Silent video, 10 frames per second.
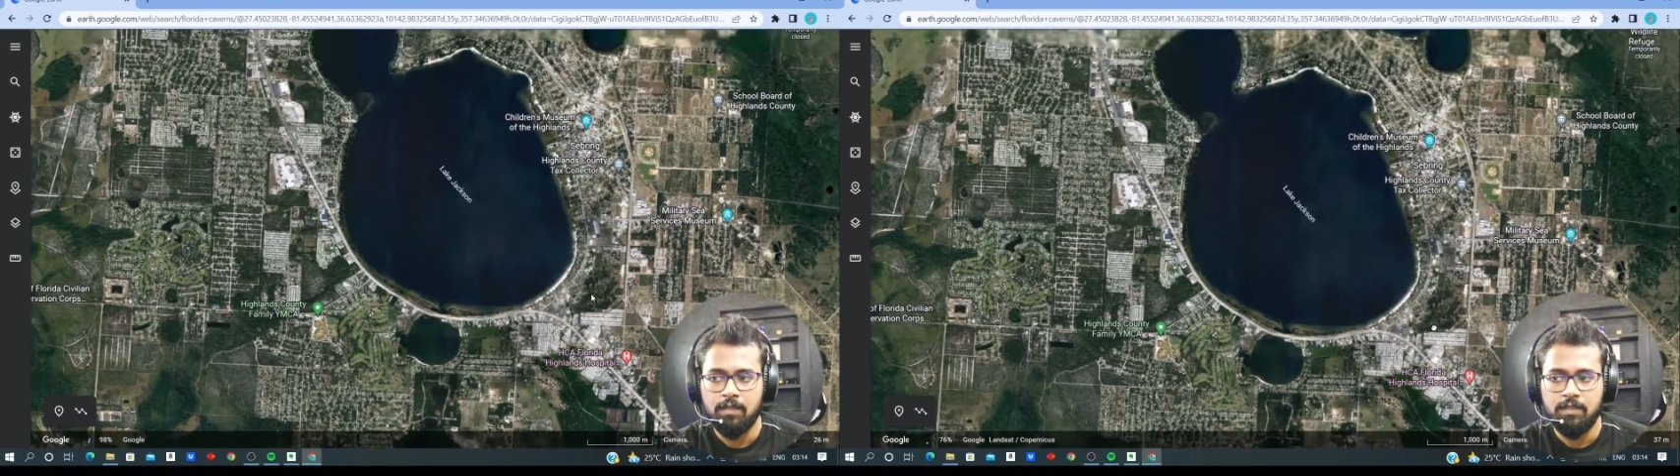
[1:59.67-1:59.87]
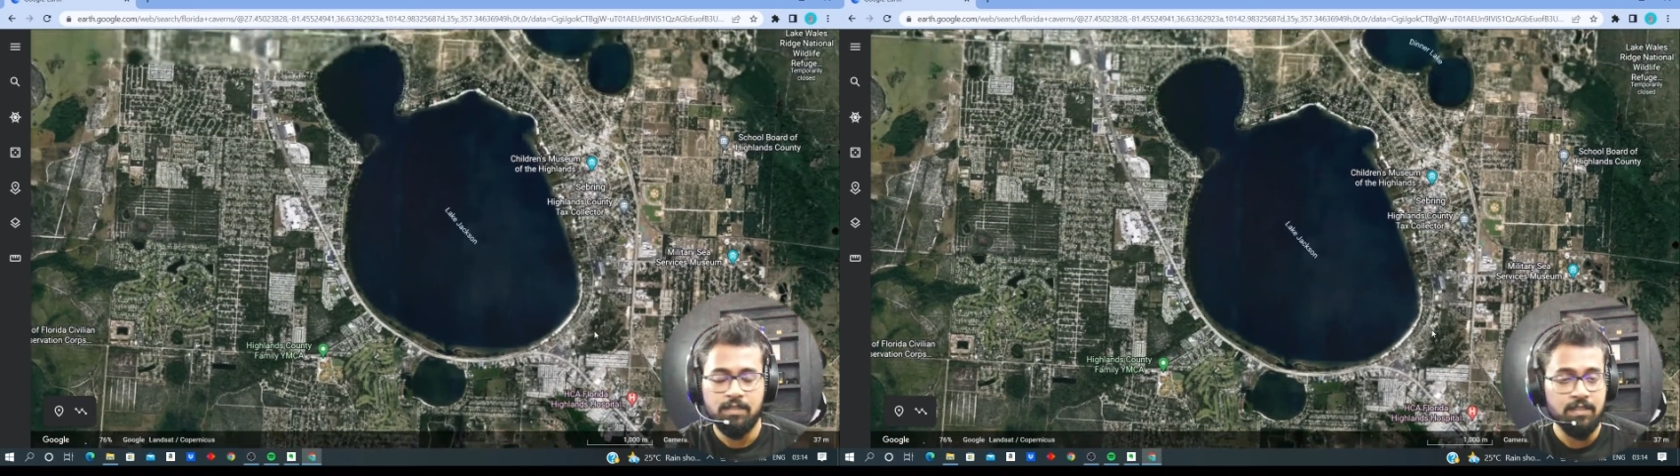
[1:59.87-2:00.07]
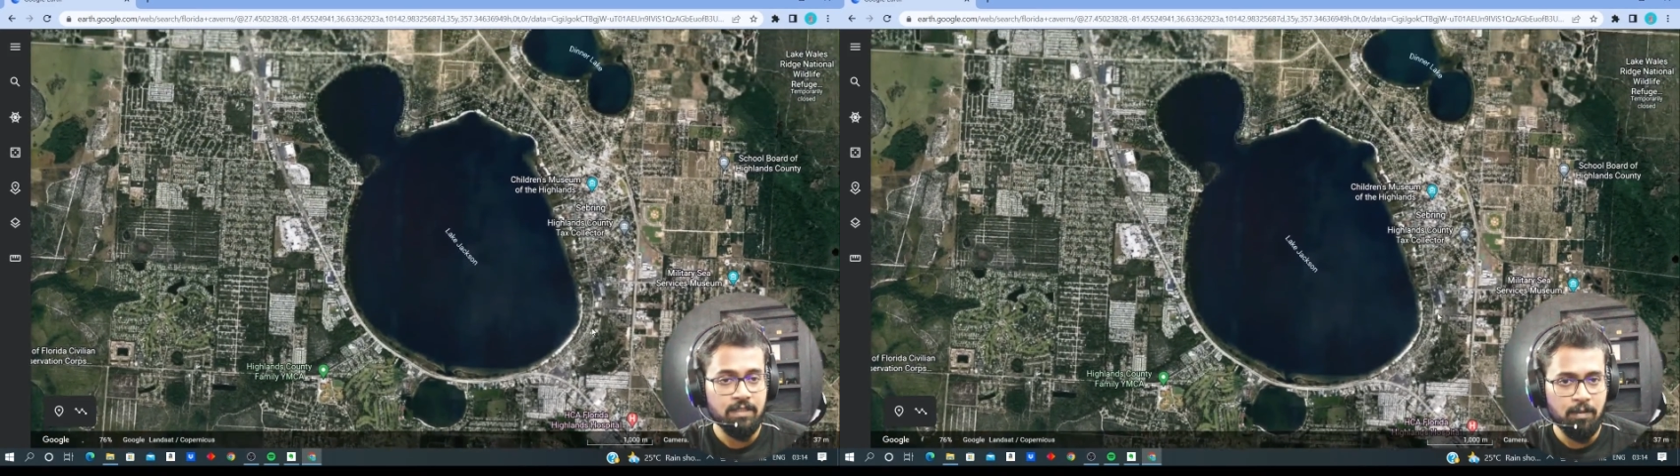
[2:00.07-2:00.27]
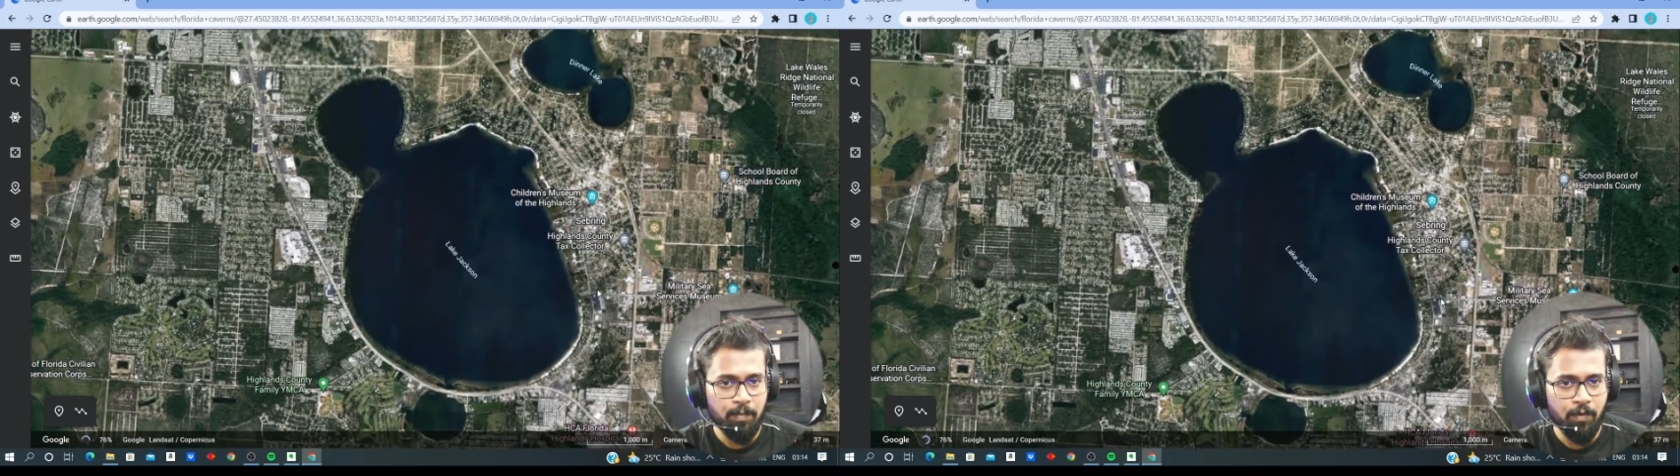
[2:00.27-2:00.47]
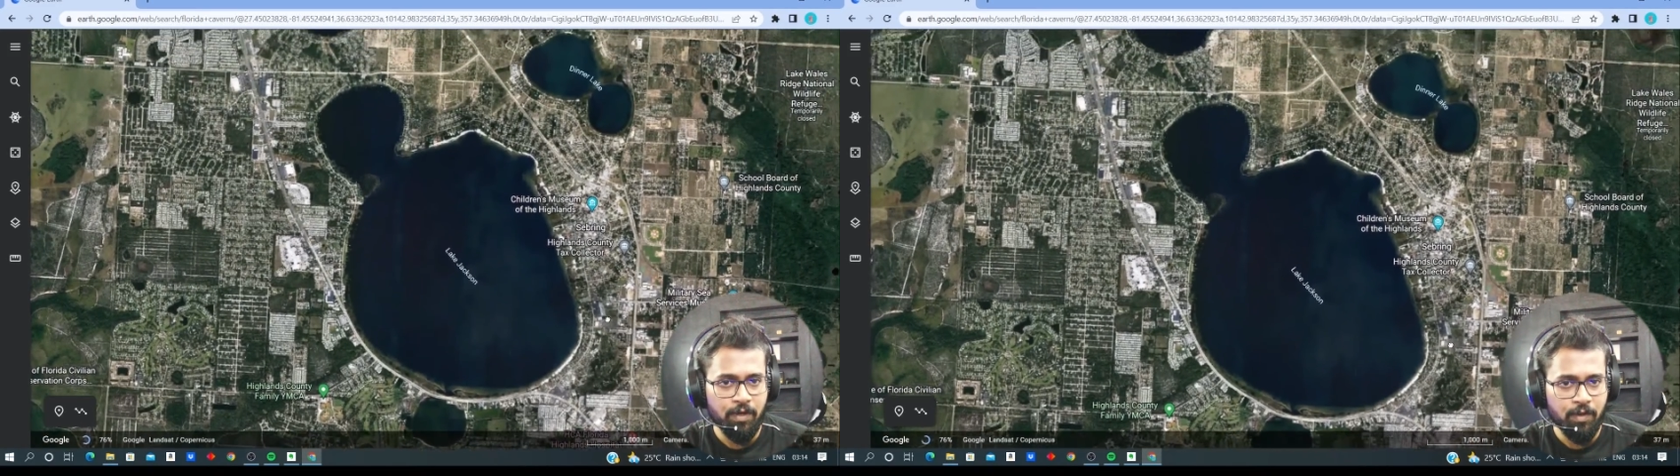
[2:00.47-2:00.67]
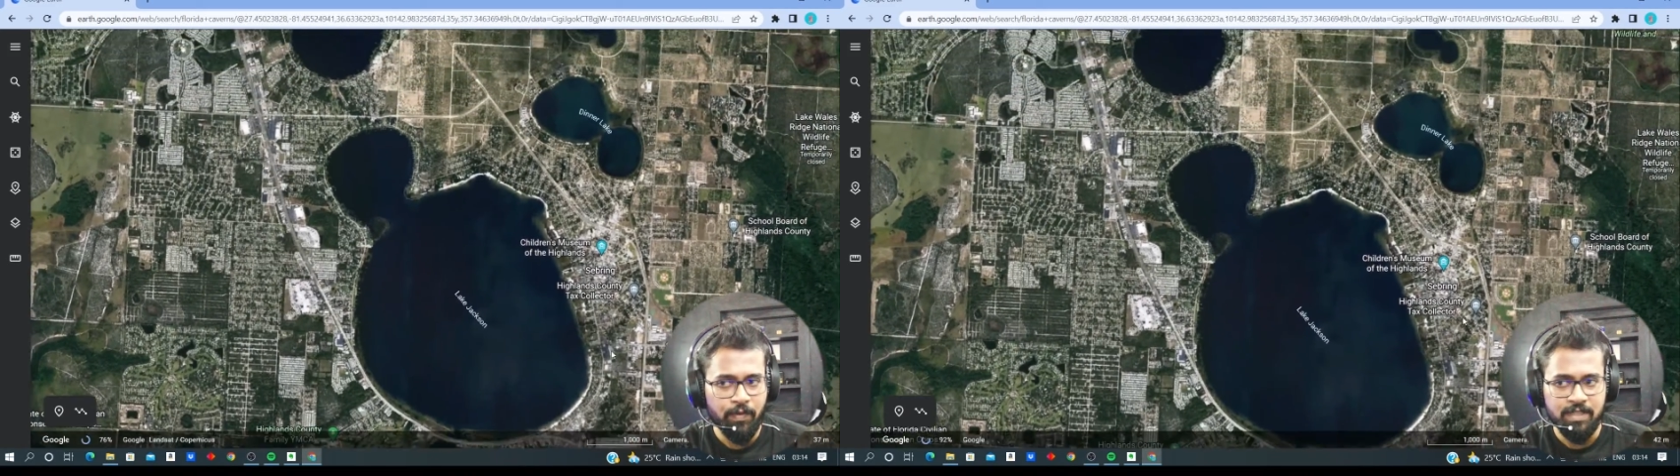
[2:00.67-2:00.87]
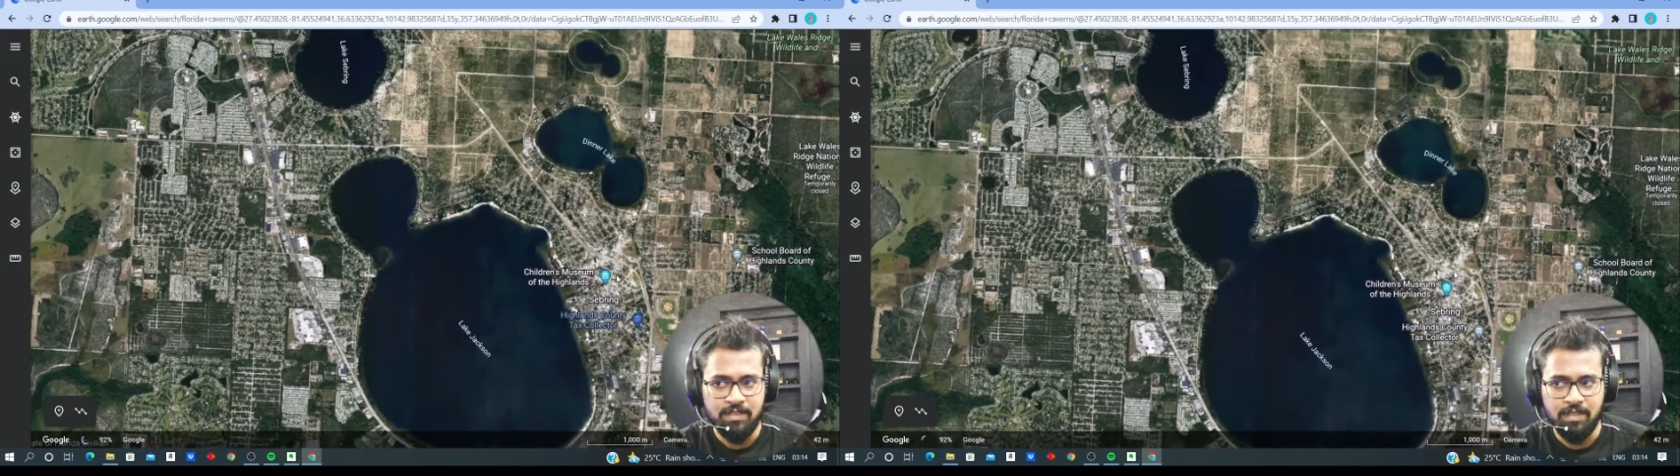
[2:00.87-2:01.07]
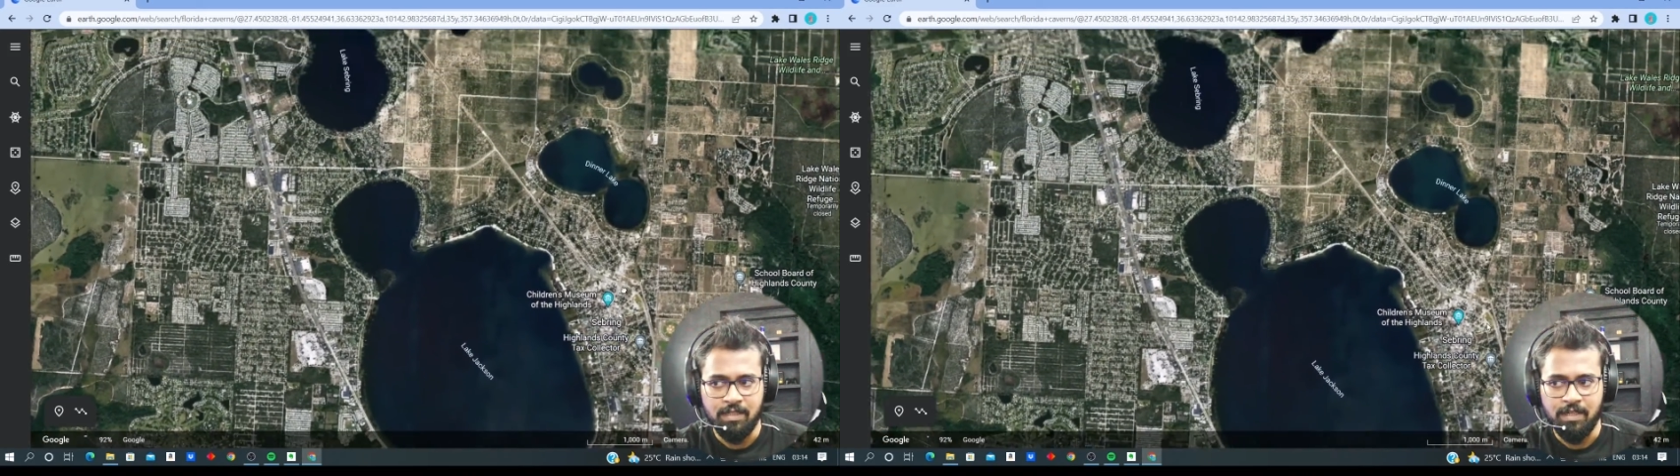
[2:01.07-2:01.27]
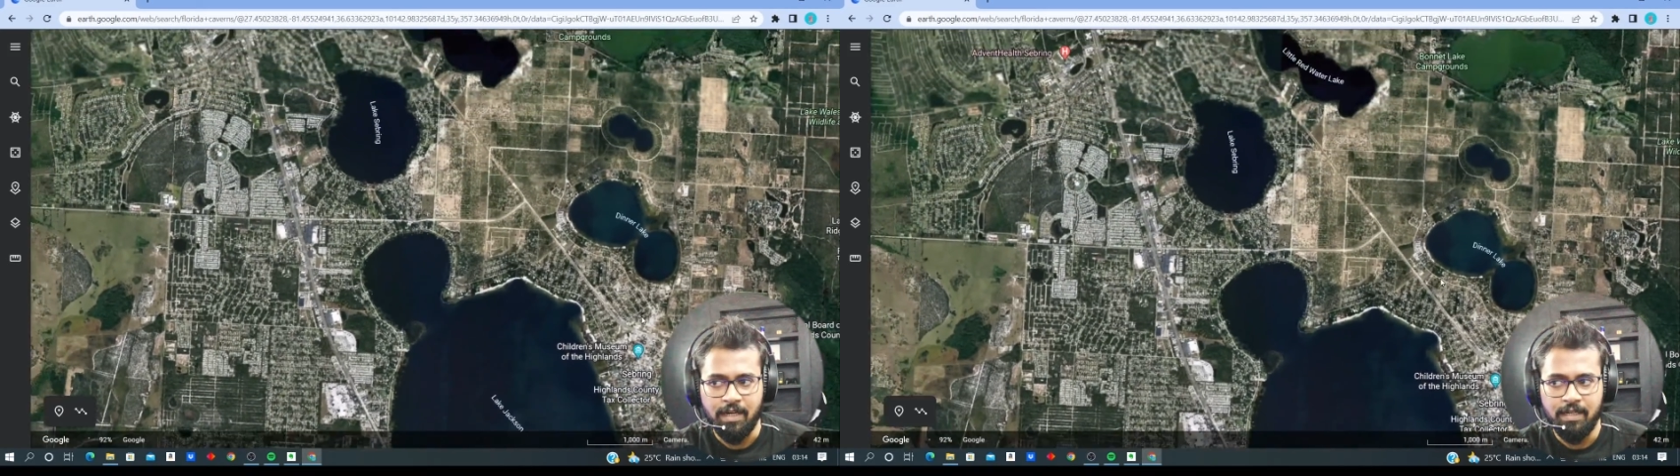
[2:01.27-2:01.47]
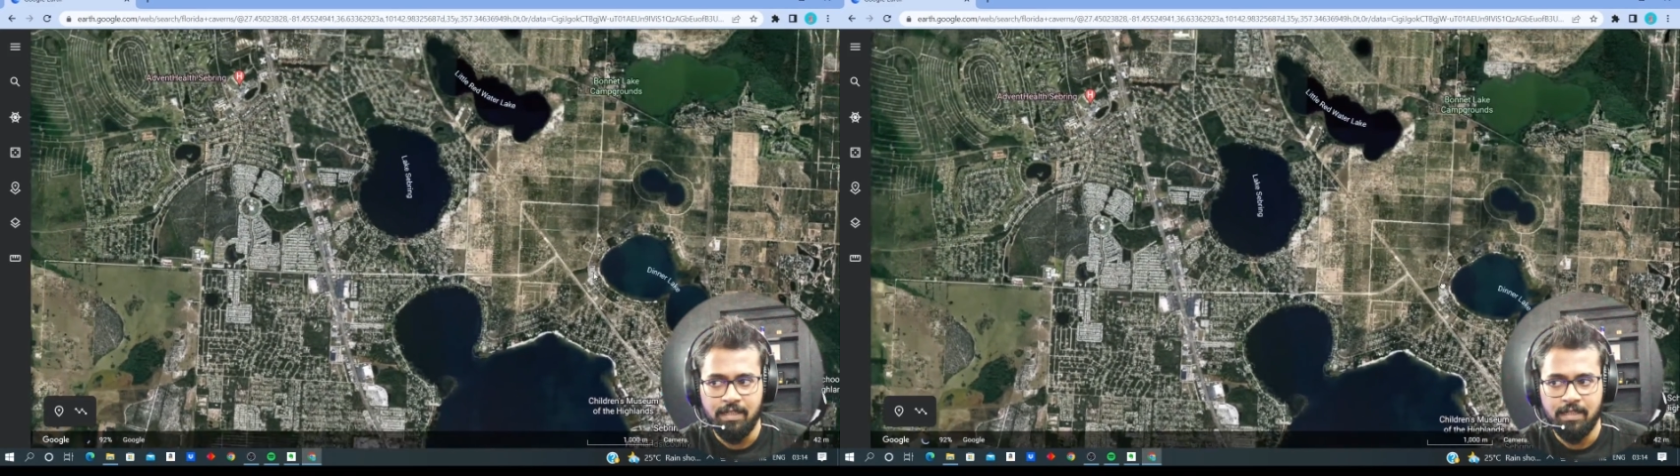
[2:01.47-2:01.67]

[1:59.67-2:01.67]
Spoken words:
This is an important question, right?